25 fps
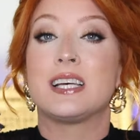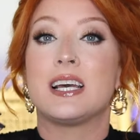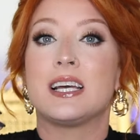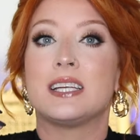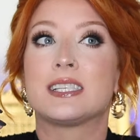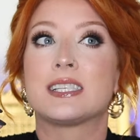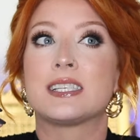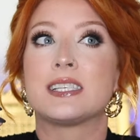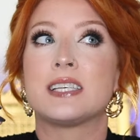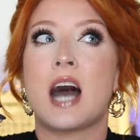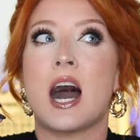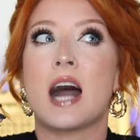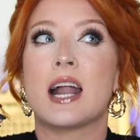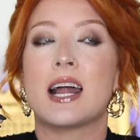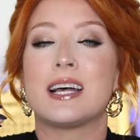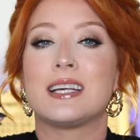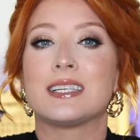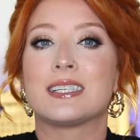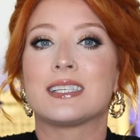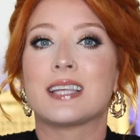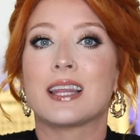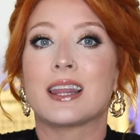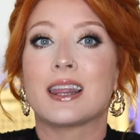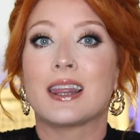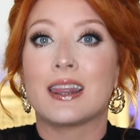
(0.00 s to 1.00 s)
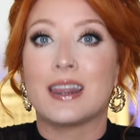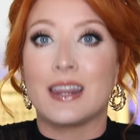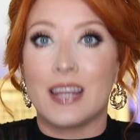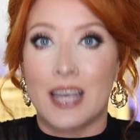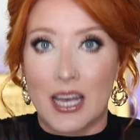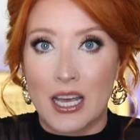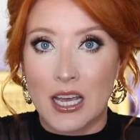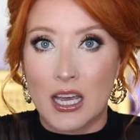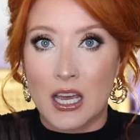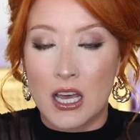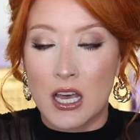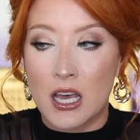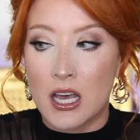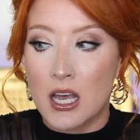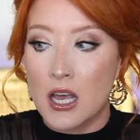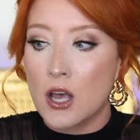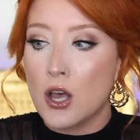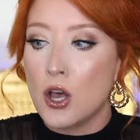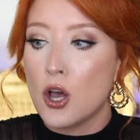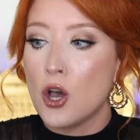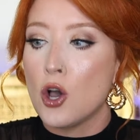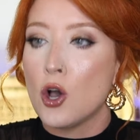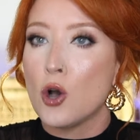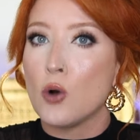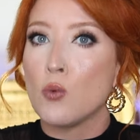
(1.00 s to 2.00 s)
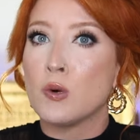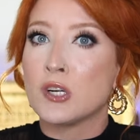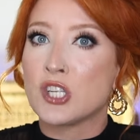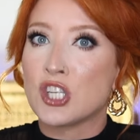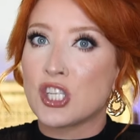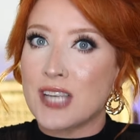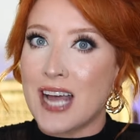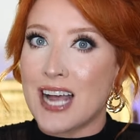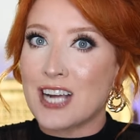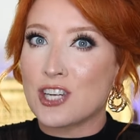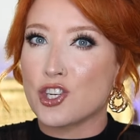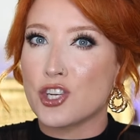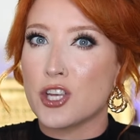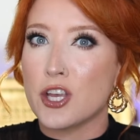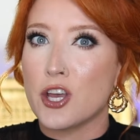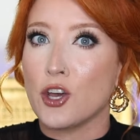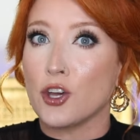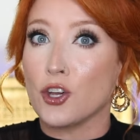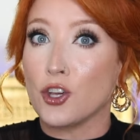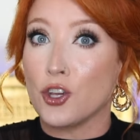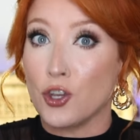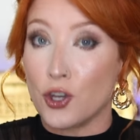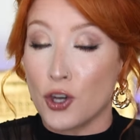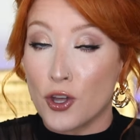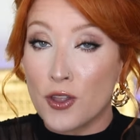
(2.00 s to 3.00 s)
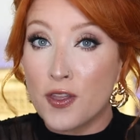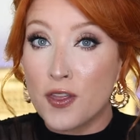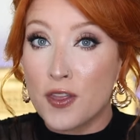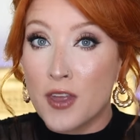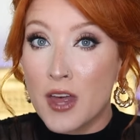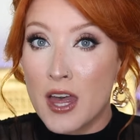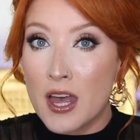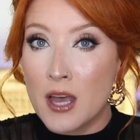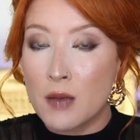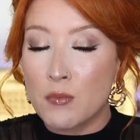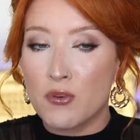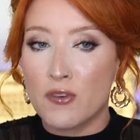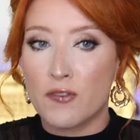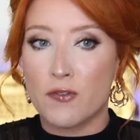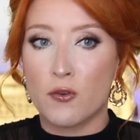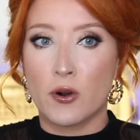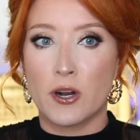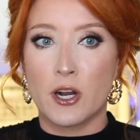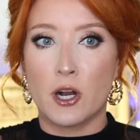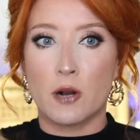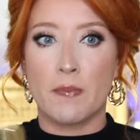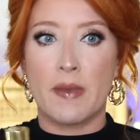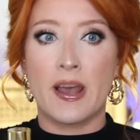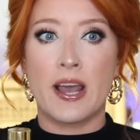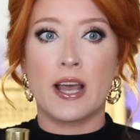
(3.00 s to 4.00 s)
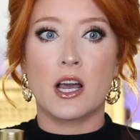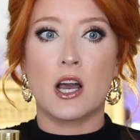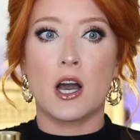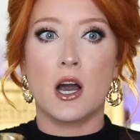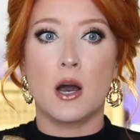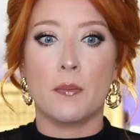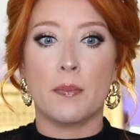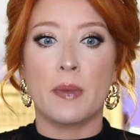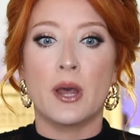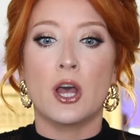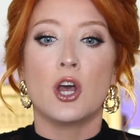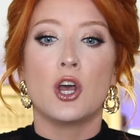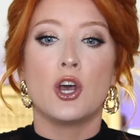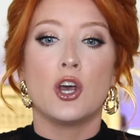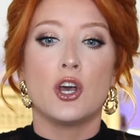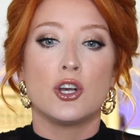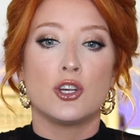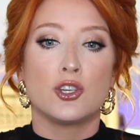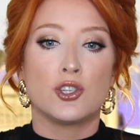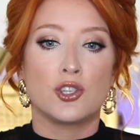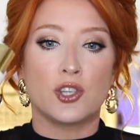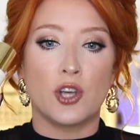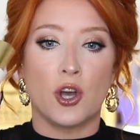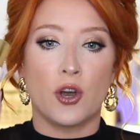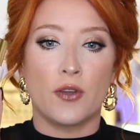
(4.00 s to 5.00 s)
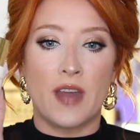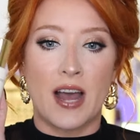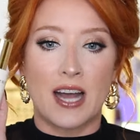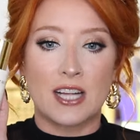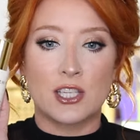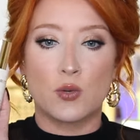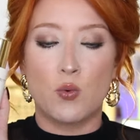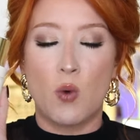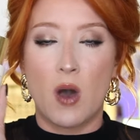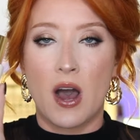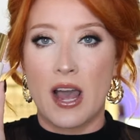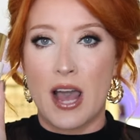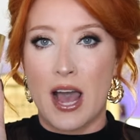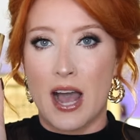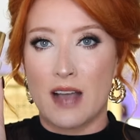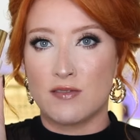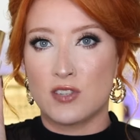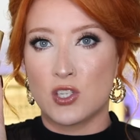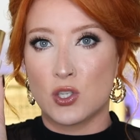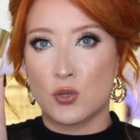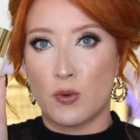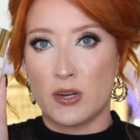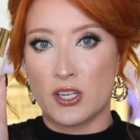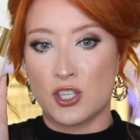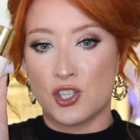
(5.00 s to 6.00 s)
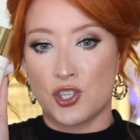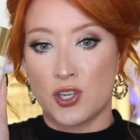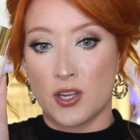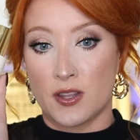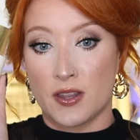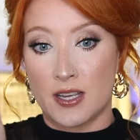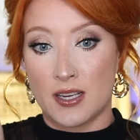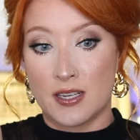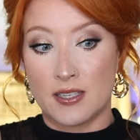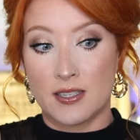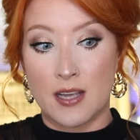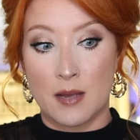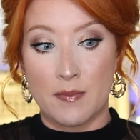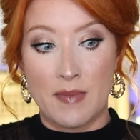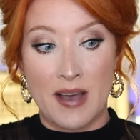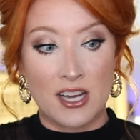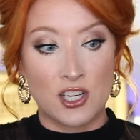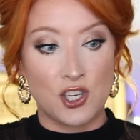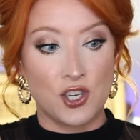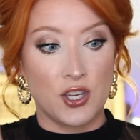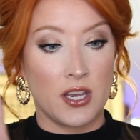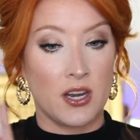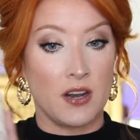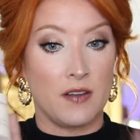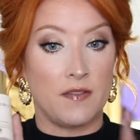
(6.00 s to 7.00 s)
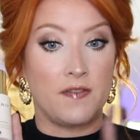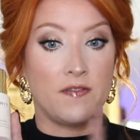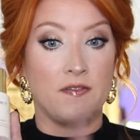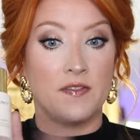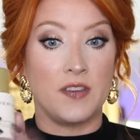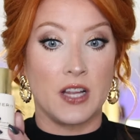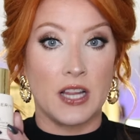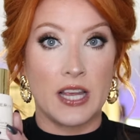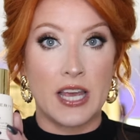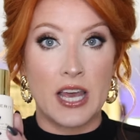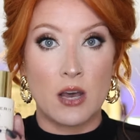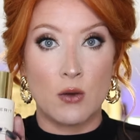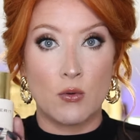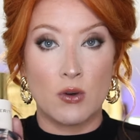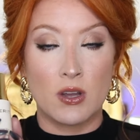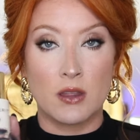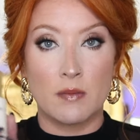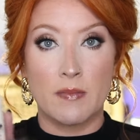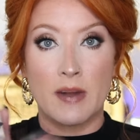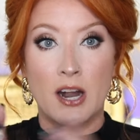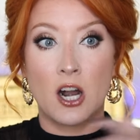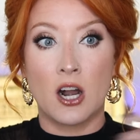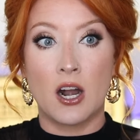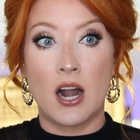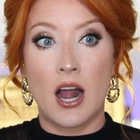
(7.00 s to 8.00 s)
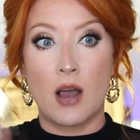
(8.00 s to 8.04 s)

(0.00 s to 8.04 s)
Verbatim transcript: It's not as thick, which is actually a good thing before your makeup. So that's why I've switched to this. I'm actually an affiliate with Merit.